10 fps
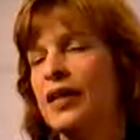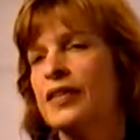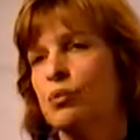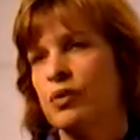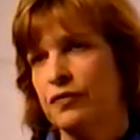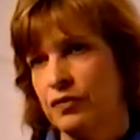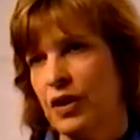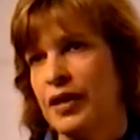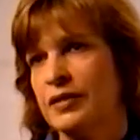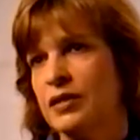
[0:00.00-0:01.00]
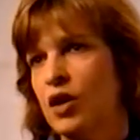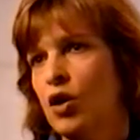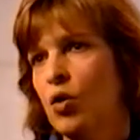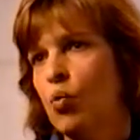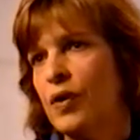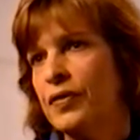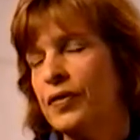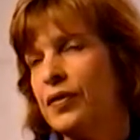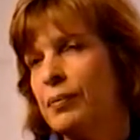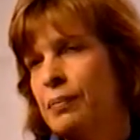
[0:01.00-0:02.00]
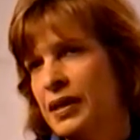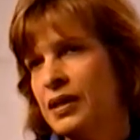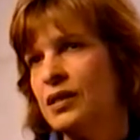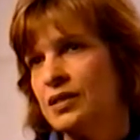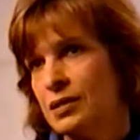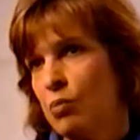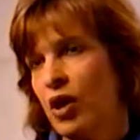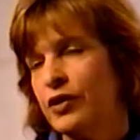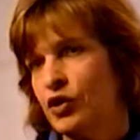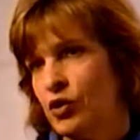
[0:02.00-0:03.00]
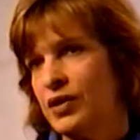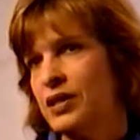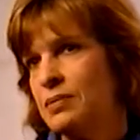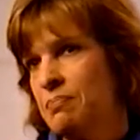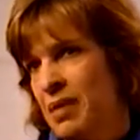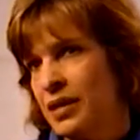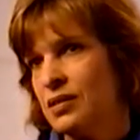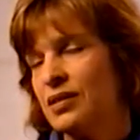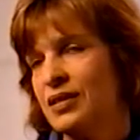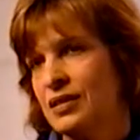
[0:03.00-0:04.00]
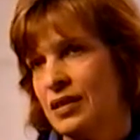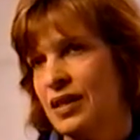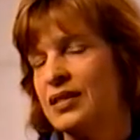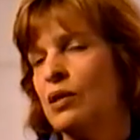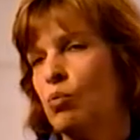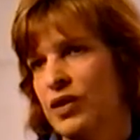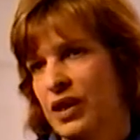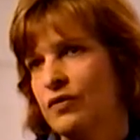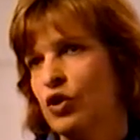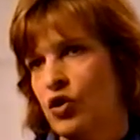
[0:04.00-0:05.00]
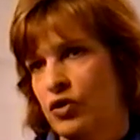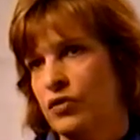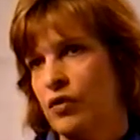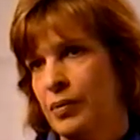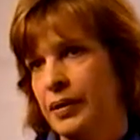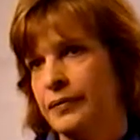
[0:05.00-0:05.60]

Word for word: that reflects what media smart youth has meant to these kids and what they've learned from it.